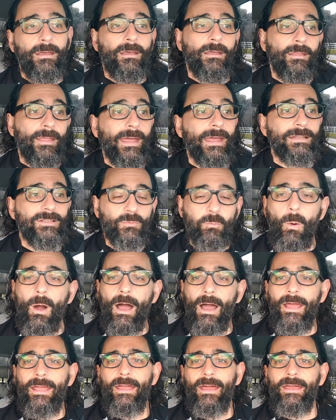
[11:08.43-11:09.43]
that's
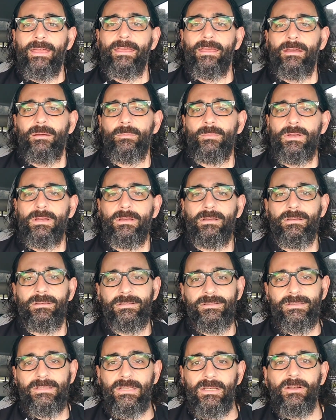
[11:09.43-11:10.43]
why I am
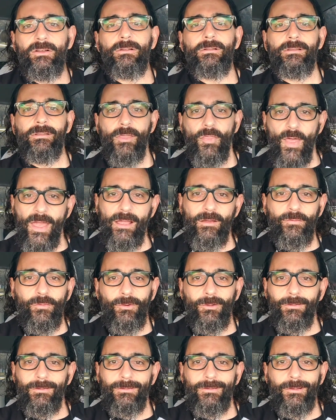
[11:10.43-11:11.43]
still
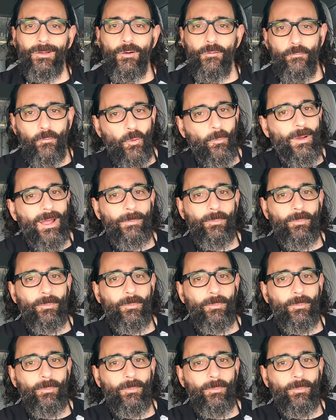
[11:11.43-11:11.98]
thankful for my